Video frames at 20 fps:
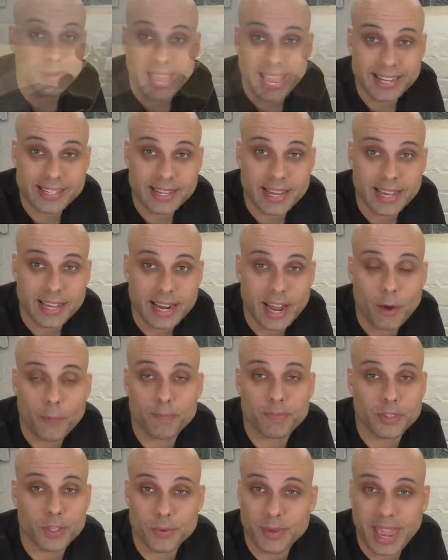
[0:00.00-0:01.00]
can't take it out,
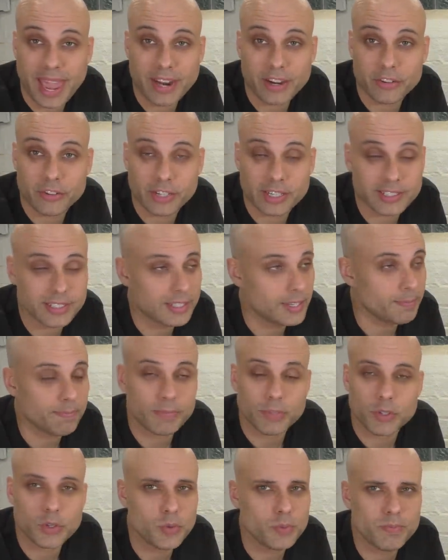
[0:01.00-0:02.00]
you can't adjust
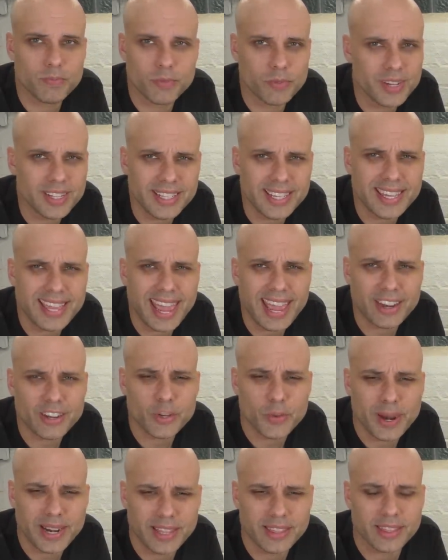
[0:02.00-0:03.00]
it, you really can't
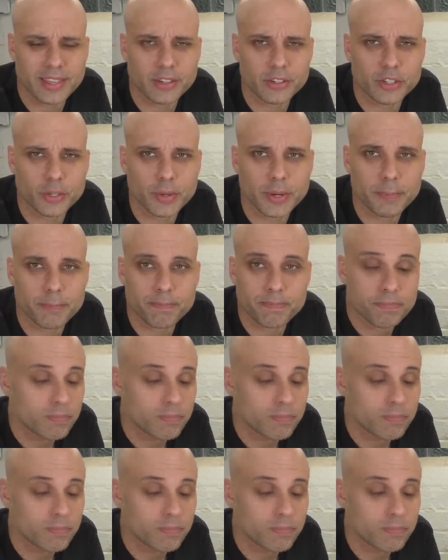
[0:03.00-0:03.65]
do anything to it.